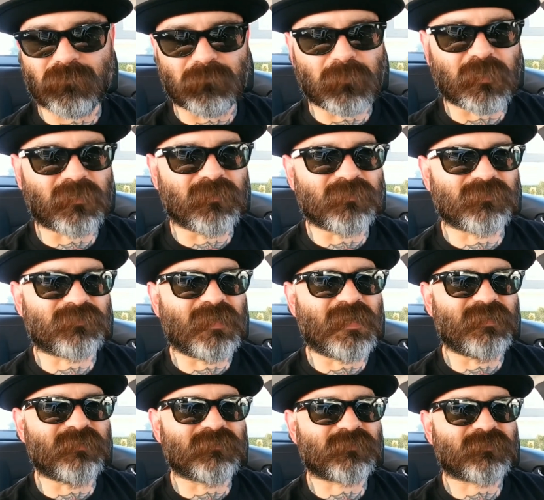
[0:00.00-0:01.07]
because that
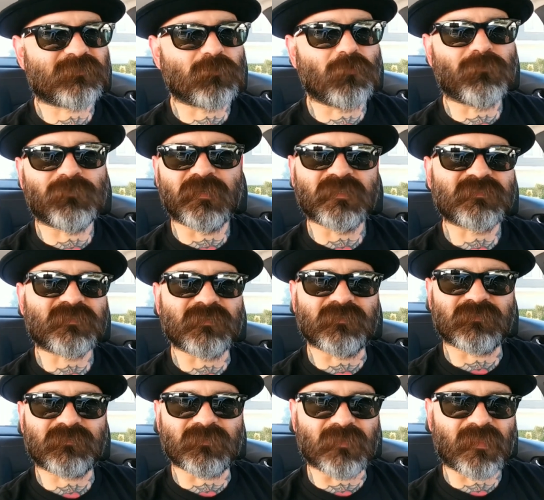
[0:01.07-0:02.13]
is so
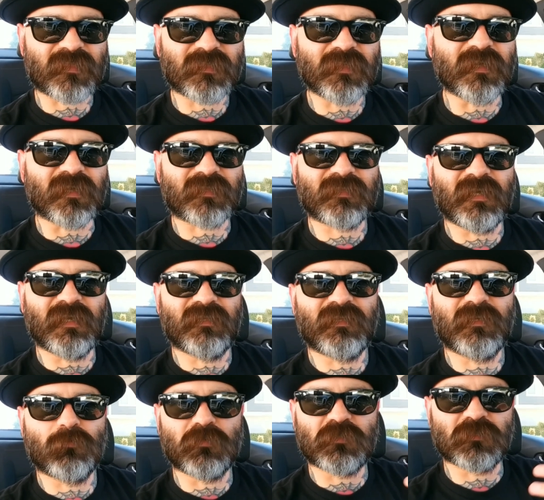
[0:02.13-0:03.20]
viscous and thick that it
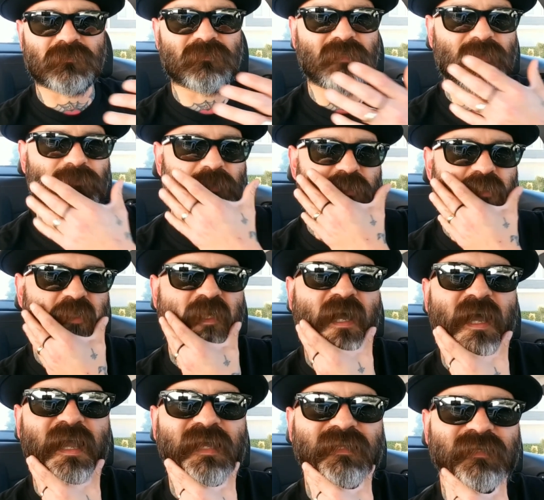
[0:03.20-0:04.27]
would just leave a
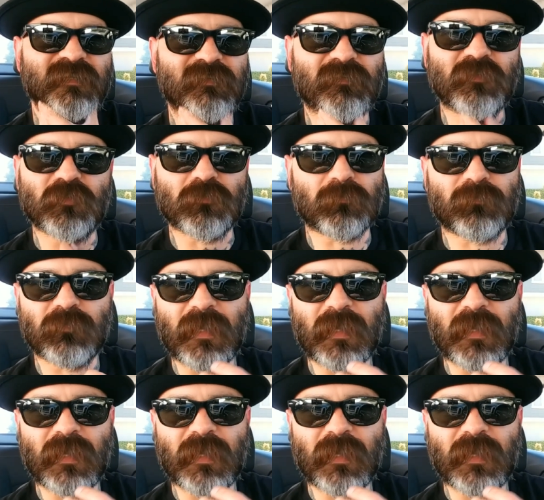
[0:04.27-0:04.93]
shine and your